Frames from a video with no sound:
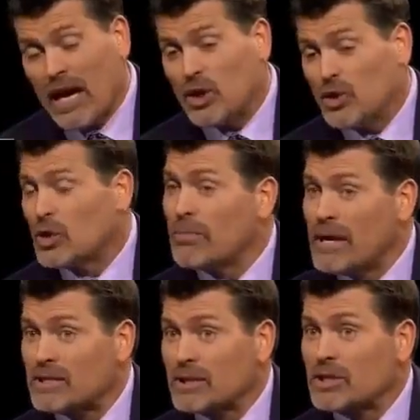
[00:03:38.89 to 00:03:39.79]
And you can
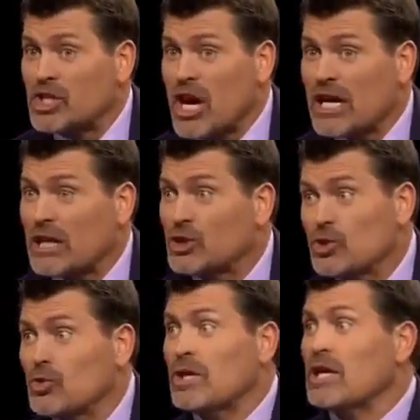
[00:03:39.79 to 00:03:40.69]
basically check
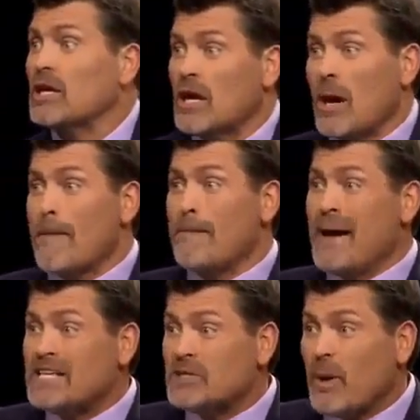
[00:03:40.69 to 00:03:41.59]
into the
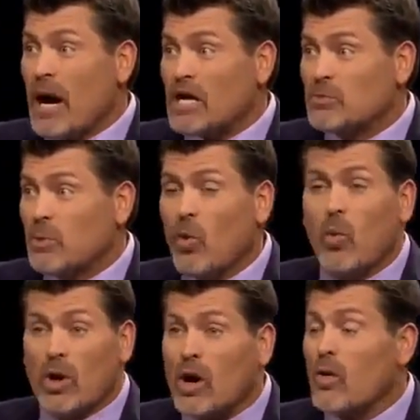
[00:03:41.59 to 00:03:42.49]
best possible
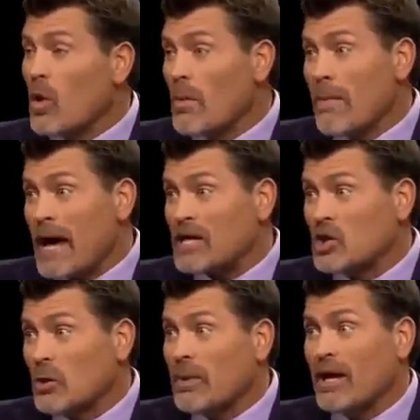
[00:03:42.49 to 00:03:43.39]
one on one
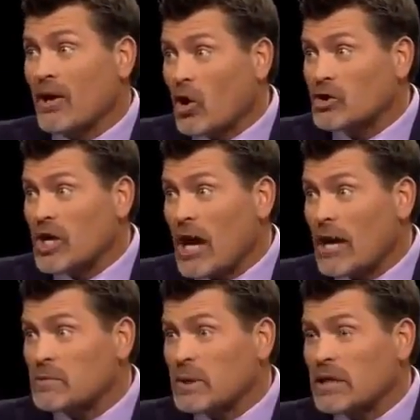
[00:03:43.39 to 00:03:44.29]
matchup at all
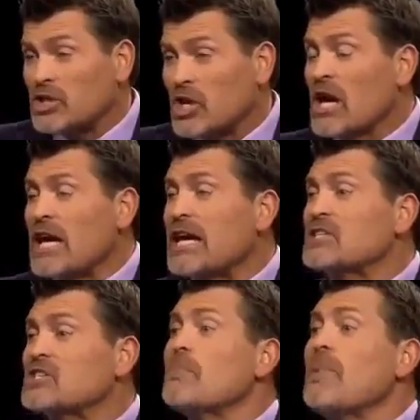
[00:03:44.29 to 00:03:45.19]
times because he
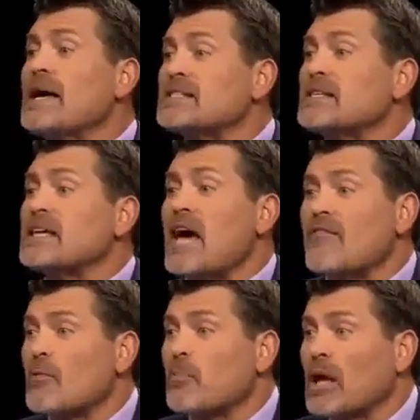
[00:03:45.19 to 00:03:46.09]
is the best that's
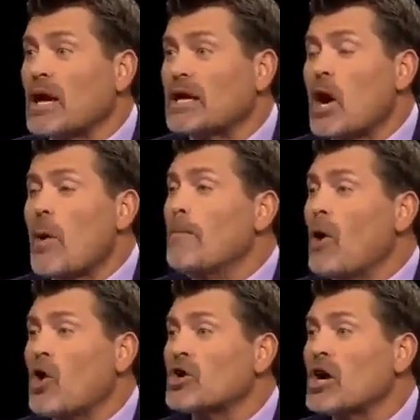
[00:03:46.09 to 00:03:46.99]
ever played
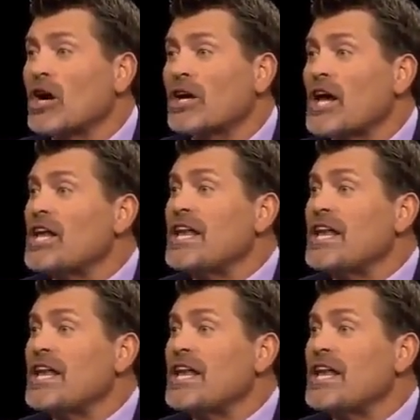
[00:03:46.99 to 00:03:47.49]
bar none,